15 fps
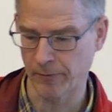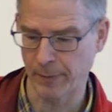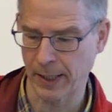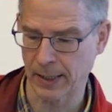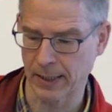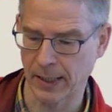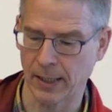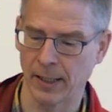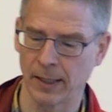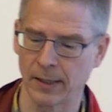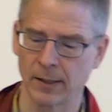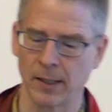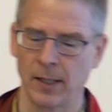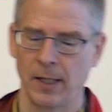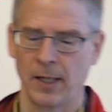of
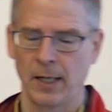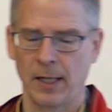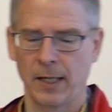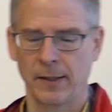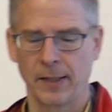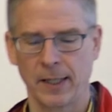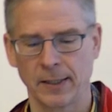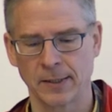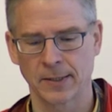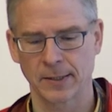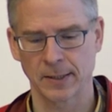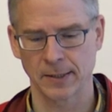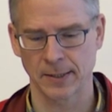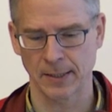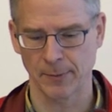mankind. And
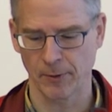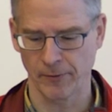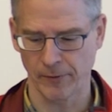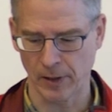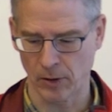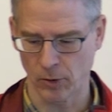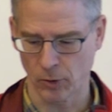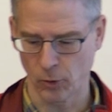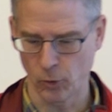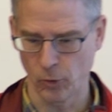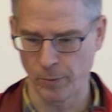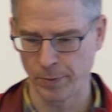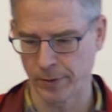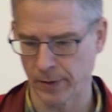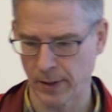that's uh, some of our
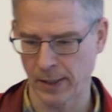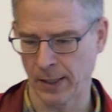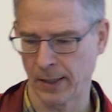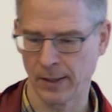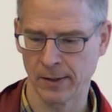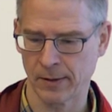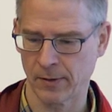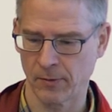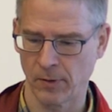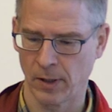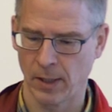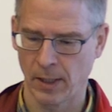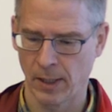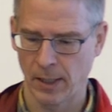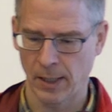group. And
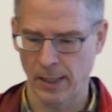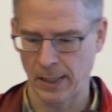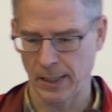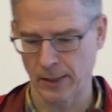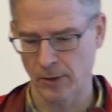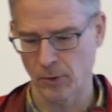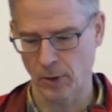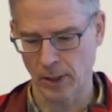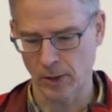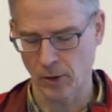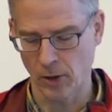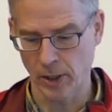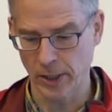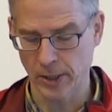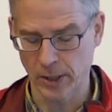I'd like to
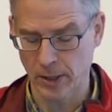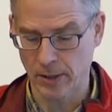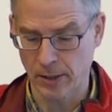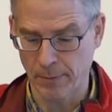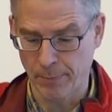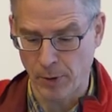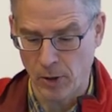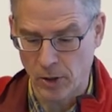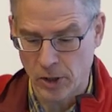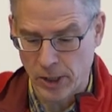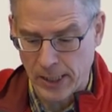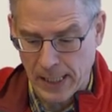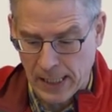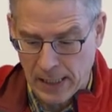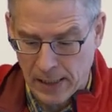acknowledge uh, Paul
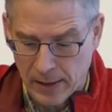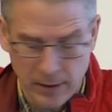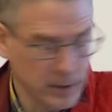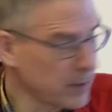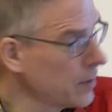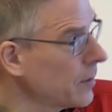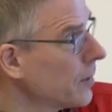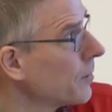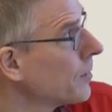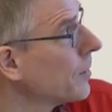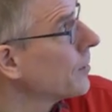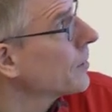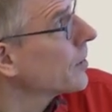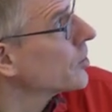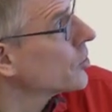G. Allen and his
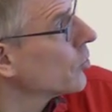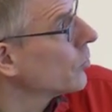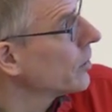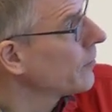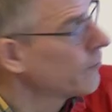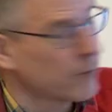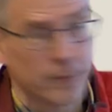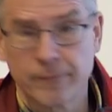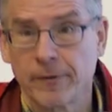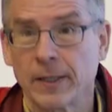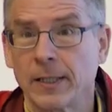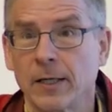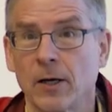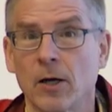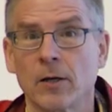sister Jody for
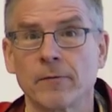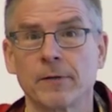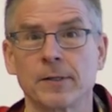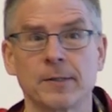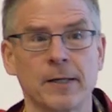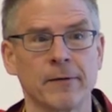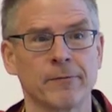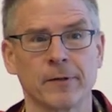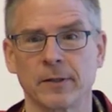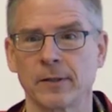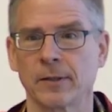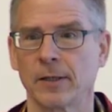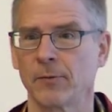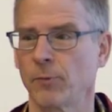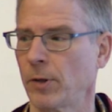funding all of this
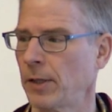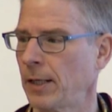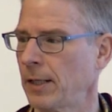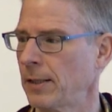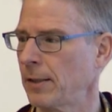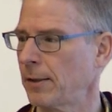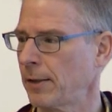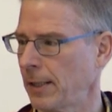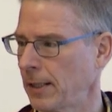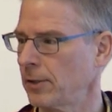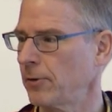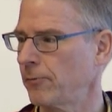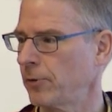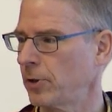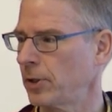effort. And with that, I
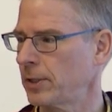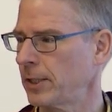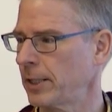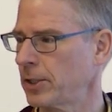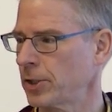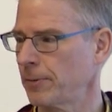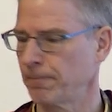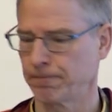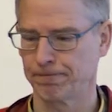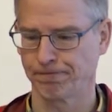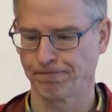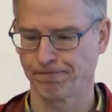thank you for your attention.